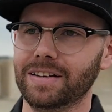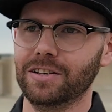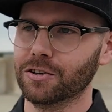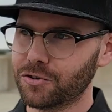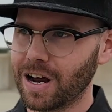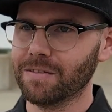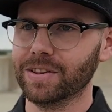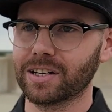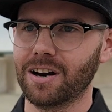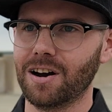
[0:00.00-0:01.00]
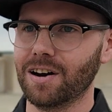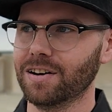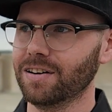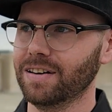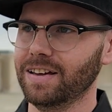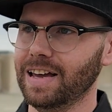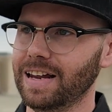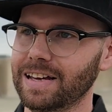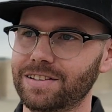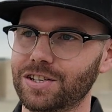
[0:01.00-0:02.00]
You're driving the car, and
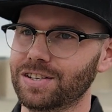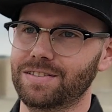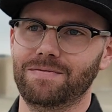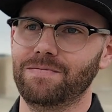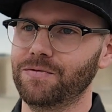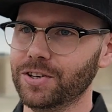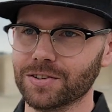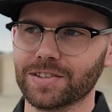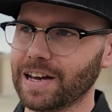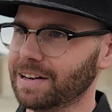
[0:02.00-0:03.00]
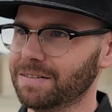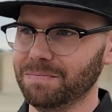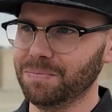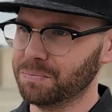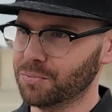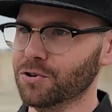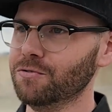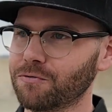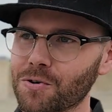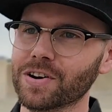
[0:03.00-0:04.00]
it just feels like brute
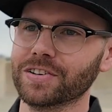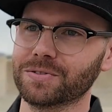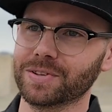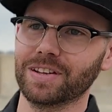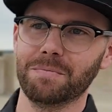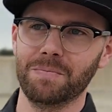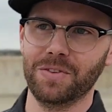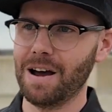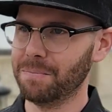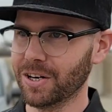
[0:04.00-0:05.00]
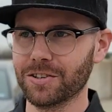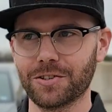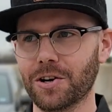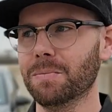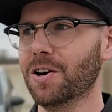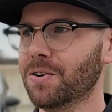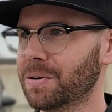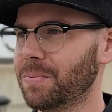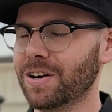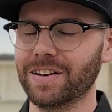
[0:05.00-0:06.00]
force with the bigger turbo
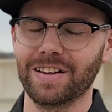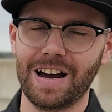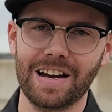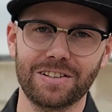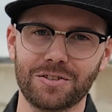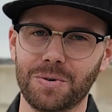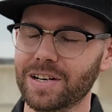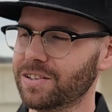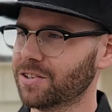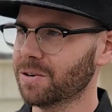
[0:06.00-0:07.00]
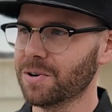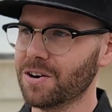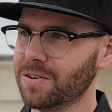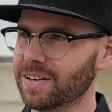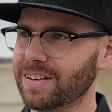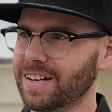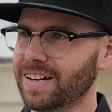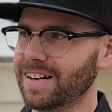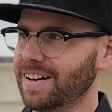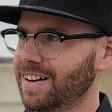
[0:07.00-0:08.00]
compared to the IS20 turbo. And
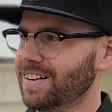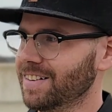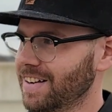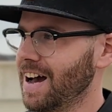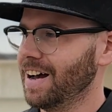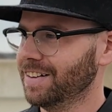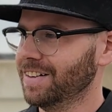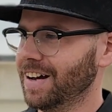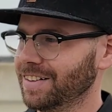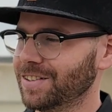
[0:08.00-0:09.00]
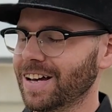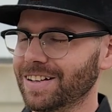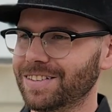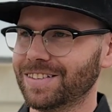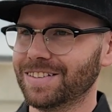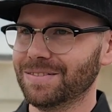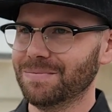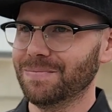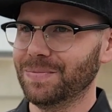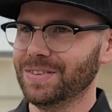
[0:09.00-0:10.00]
yeah, I'd say it's
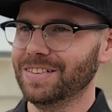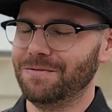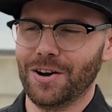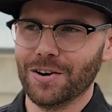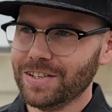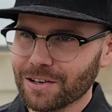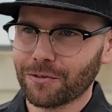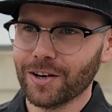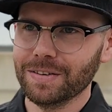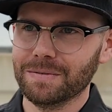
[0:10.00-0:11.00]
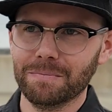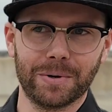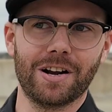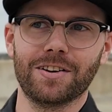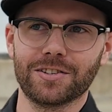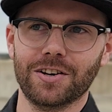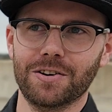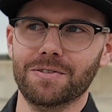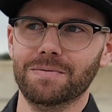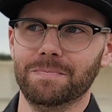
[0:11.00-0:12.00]
very different, but also
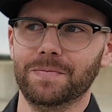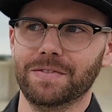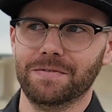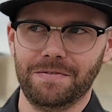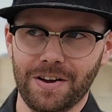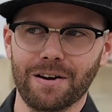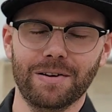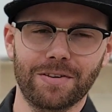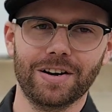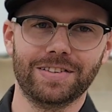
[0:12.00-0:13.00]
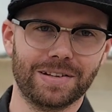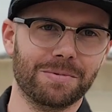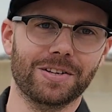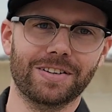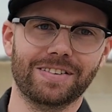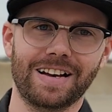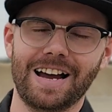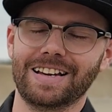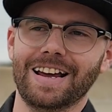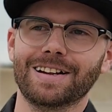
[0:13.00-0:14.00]
very, very similar. I
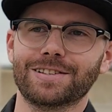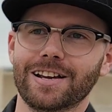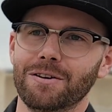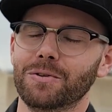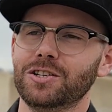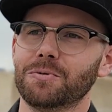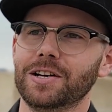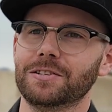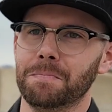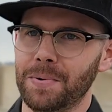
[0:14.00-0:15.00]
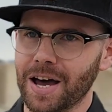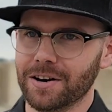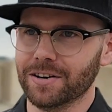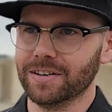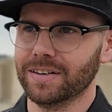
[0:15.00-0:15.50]
can't say which one is better,